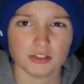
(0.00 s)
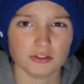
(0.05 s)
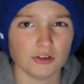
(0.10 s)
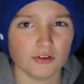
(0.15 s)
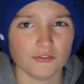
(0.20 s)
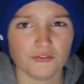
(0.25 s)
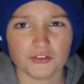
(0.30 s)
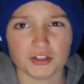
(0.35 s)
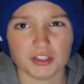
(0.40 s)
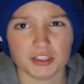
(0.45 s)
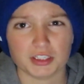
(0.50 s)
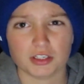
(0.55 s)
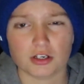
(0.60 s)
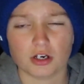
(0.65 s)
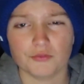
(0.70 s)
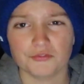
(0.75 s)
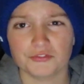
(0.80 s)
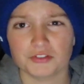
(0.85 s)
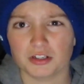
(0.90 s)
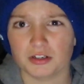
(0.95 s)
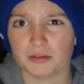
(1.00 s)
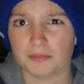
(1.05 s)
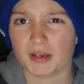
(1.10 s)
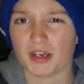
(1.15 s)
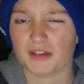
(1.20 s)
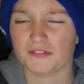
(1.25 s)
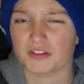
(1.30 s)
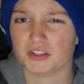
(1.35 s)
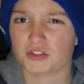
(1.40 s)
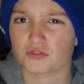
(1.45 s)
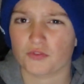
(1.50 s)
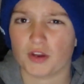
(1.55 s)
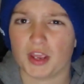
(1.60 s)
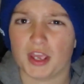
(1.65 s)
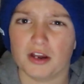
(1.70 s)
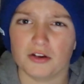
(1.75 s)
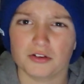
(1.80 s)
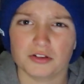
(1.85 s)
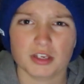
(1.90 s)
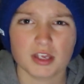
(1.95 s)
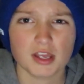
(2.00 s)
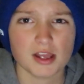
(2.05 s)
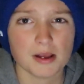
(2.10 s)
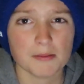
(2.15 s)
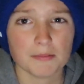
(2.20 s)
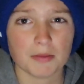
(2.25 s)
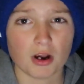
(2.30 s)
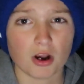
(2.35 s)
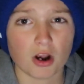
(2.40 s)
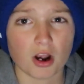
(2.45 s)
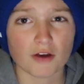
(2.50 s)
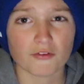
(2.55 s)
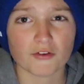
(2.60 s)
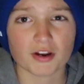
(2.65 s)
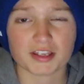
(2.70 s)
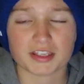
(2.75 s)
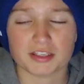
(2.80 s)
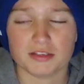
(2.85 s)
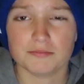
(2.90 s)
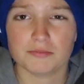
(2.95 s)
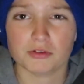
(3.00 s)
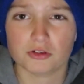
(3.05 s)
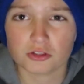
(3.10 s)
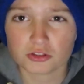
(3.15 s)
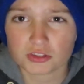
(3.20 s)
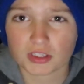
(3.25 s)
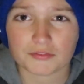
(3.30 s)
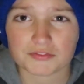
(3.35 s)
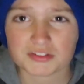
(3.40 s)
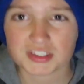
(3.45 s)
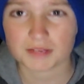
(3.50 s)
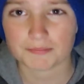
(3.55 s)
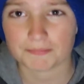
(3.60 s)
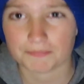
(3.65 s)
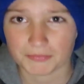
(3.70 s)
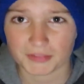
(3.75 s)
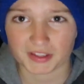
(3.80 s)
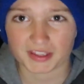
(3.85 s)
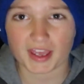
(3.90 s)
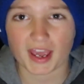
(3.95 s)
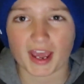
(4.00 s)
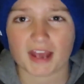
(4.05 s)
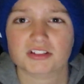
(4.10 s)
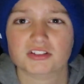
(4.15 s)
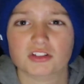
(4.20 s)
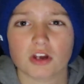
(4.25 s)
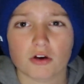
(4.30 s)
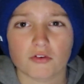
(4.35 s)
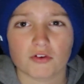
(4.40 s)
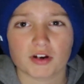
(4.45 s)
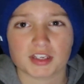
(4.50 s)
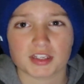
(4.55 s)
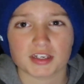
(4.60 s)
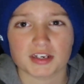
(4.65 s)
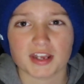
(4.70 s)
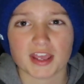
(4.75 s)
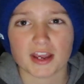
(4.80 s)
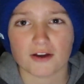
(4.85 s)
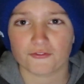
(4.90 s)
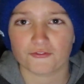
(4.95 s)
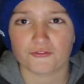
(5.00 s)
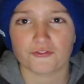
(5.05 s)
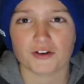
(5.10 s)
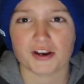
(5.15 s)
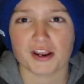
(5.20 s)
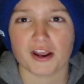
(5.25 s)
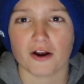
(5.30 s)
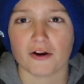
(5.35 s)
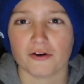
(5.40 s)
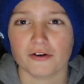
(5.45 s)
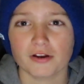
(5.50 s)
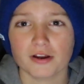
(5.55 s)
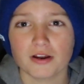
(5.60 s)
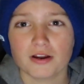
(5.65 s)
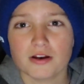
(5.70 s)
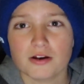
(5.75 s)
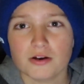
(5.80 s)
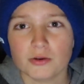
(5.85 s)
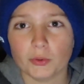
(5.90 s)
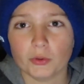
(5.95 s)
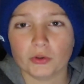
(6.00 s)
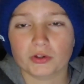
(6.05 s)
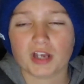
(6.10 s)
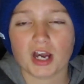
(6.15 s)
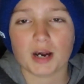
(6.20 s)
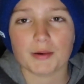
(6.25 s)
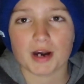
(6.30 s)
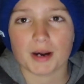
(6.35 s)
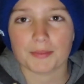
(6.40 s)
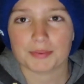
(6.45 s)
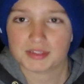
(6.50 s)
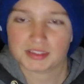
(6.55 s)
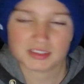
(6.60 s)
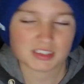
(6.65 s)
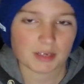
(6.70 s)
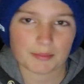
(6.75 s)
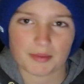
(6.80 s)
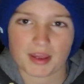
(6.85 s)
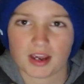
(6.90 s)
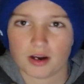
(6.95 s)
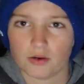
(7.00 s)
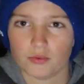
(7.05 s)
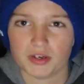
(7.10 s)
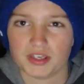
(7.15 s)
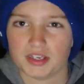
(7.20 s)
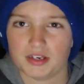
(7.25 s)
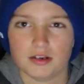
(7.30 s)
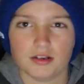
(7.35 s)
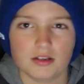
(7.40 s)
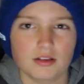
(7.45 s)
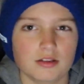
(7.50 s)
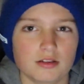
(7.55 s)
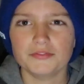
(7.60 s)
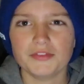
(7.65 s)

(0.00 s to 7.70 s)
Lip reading: Not feeling confident about this round, but I reckon because I've tipped the Cats, I reckon now Freo will come up and somehow win.